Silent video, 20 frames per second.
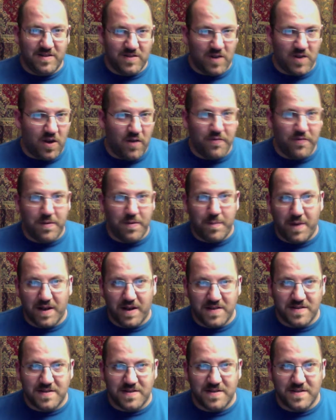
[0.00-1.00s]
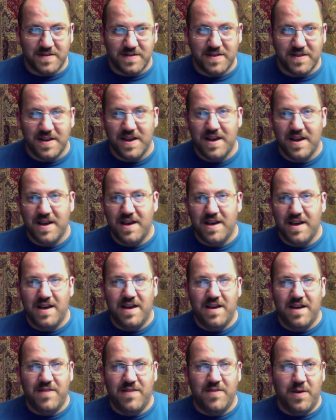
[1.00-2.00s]
solve the puzzles
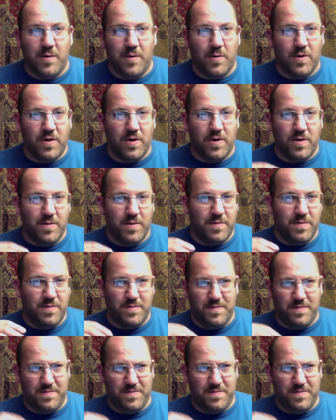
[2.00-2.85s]
there were